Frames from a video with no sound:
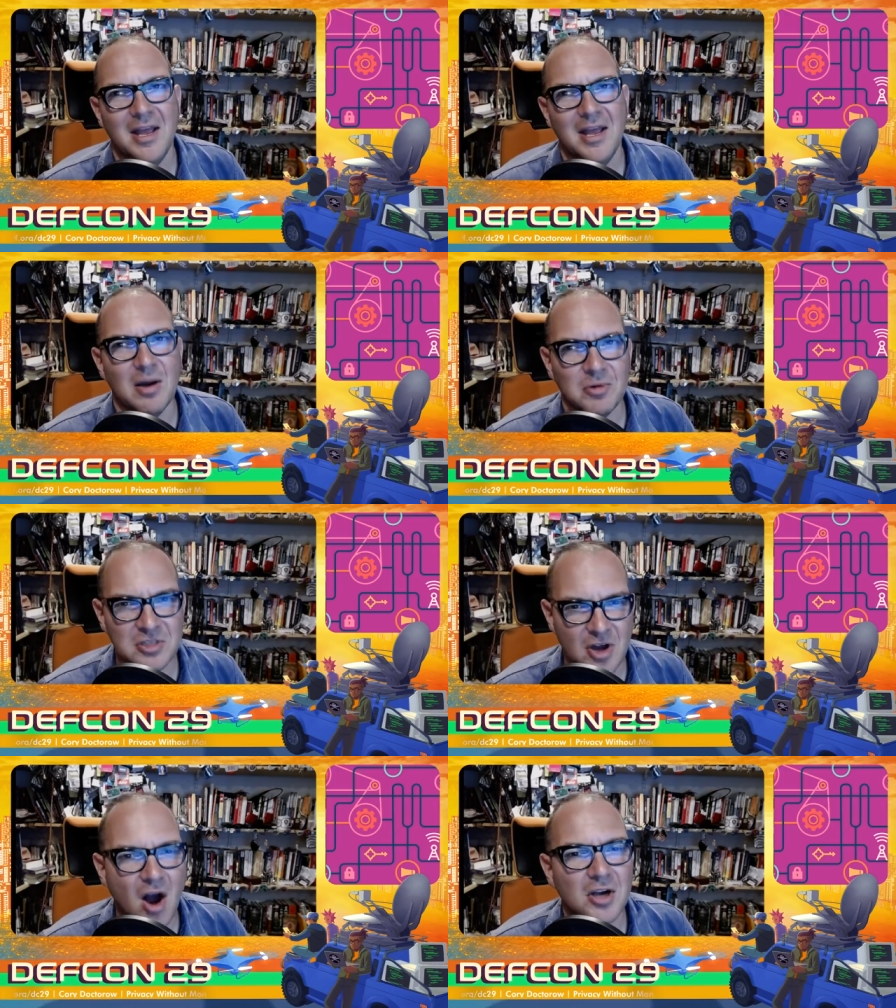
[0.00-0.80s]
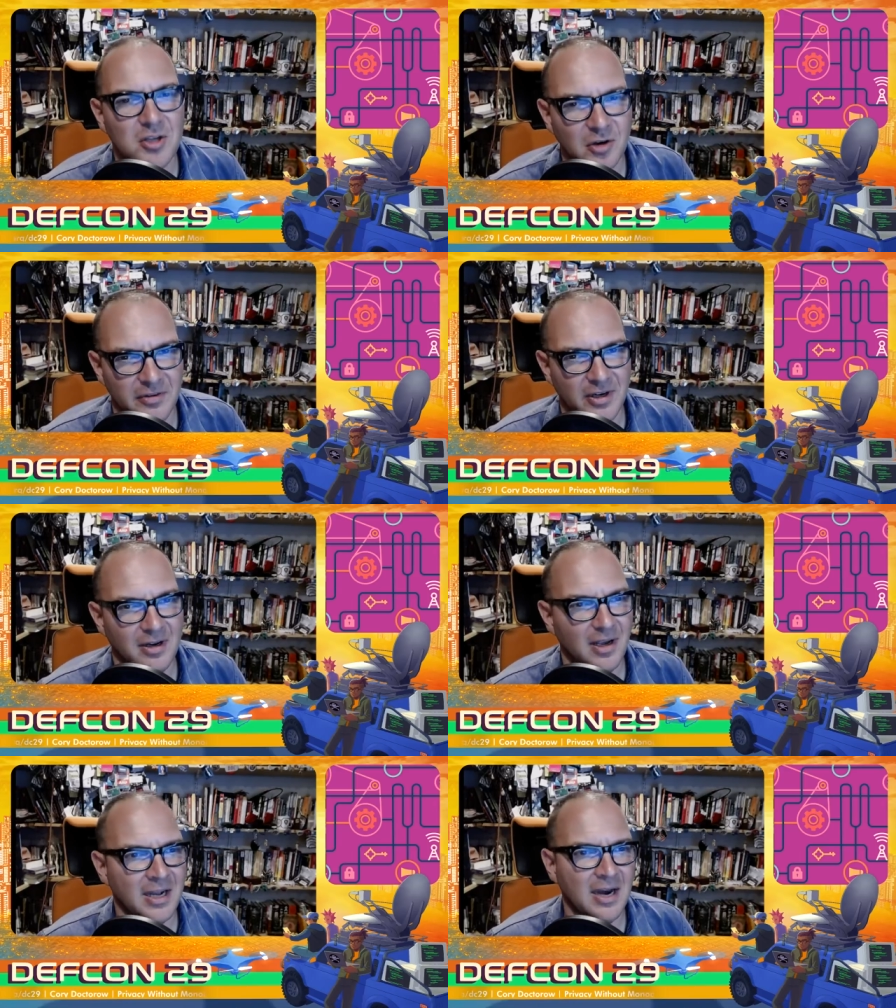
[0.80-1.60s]
that was knocked
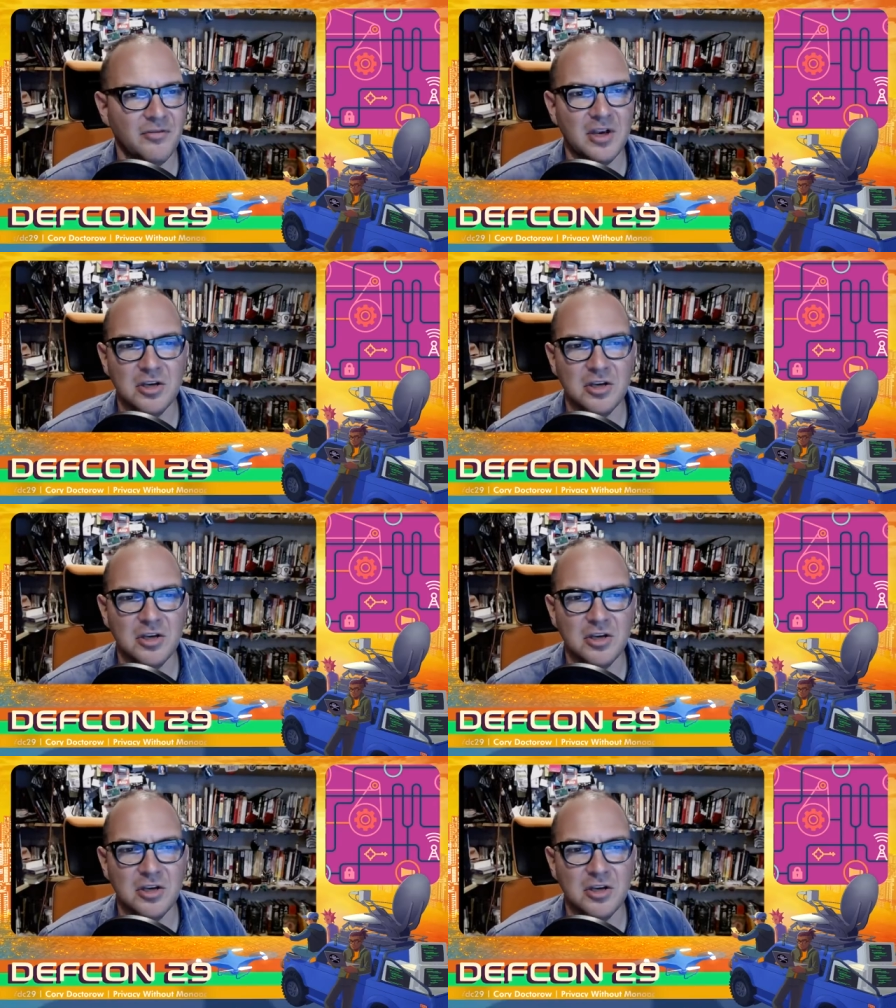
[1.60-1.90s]
over and every